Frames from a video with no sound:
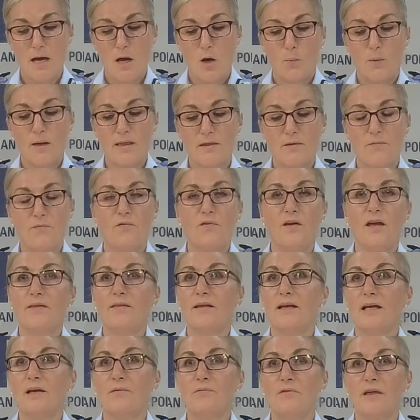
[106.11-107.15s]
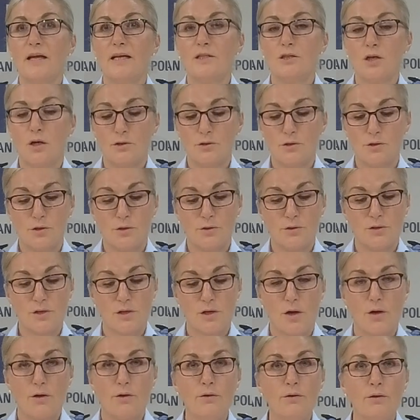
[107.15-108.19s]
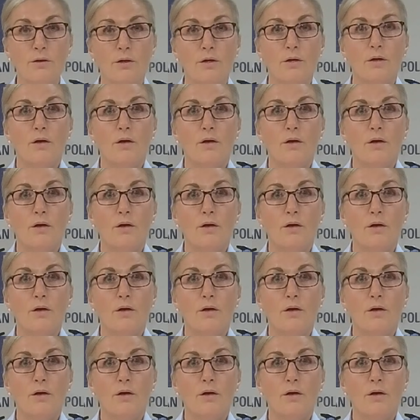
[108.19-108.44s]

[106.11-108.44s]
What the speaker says: with the fear that if they don't do so,